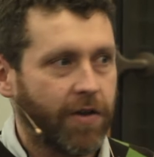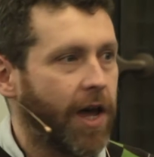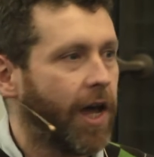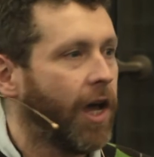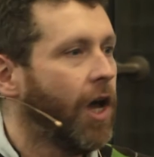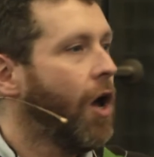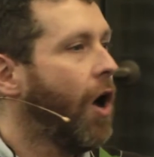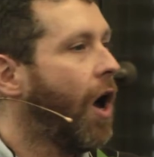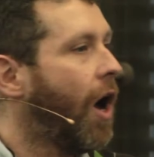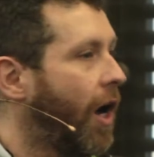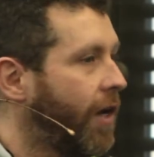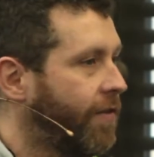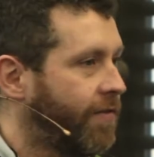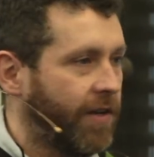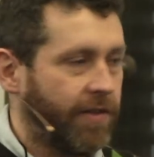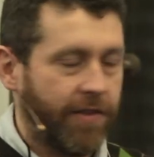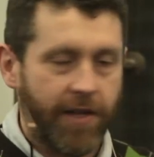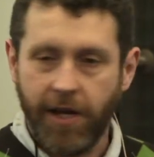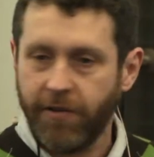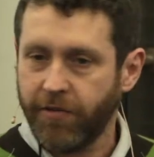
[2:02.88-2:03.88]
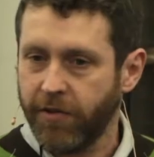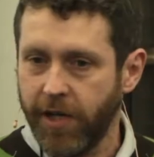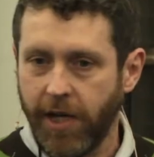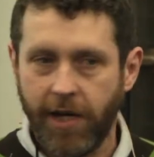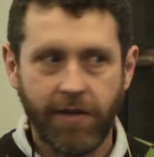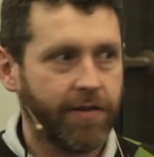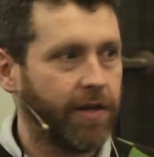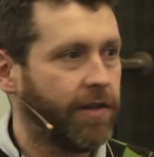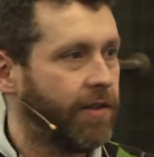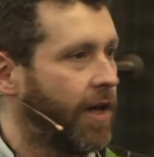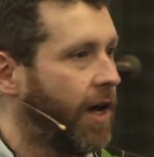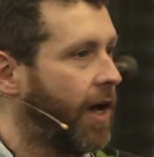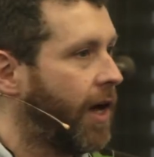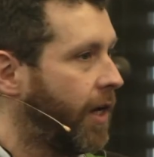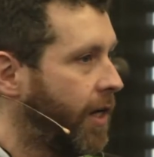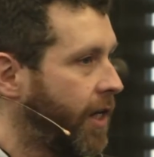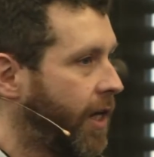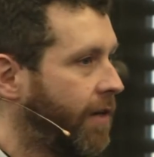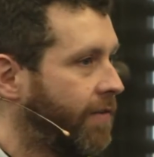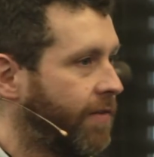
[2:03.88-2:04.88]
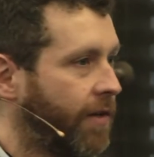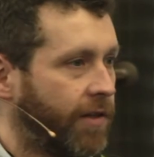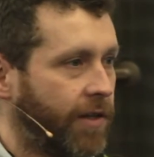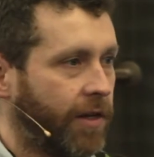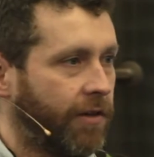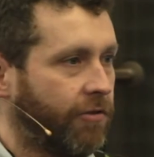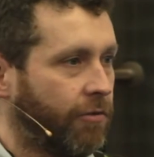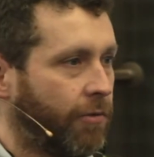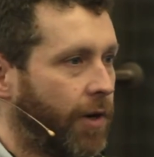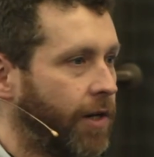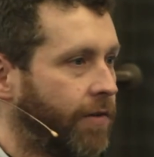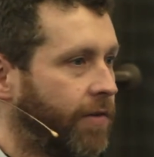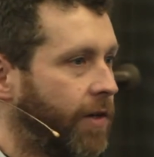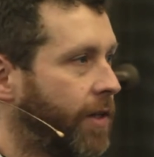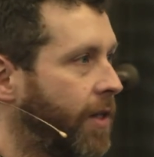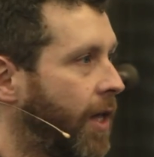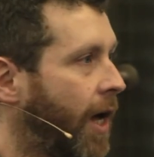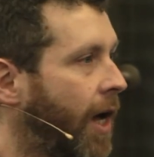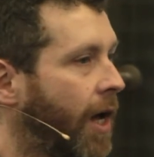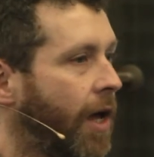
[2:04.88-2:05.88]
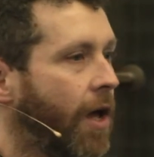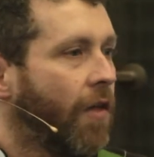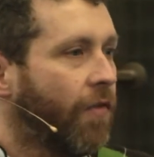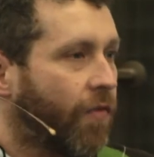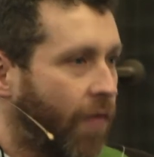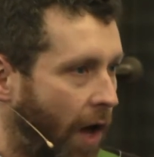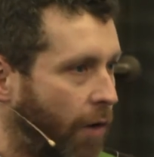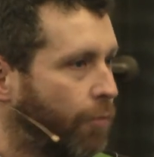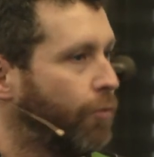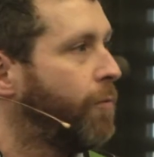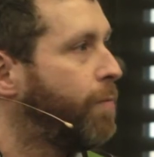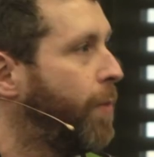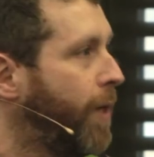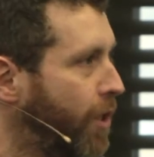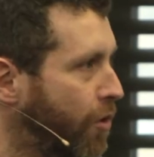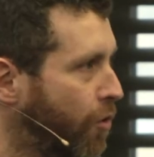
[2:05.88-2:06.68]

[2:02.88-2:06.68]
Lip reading: saying, "I said this, and he said that, and he said this, so I said that," that would be